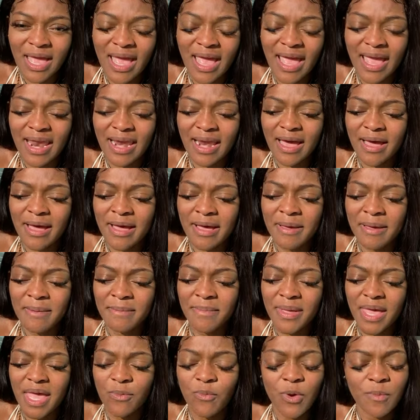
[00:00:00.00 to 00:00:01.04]
and
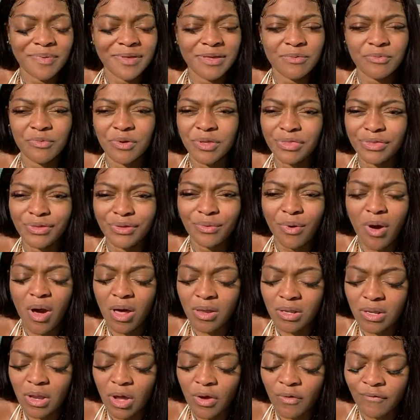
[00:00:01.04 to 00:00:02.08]
it will be with you
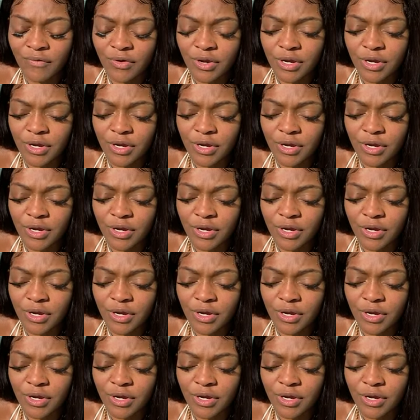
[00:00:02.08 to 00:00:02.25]
all over.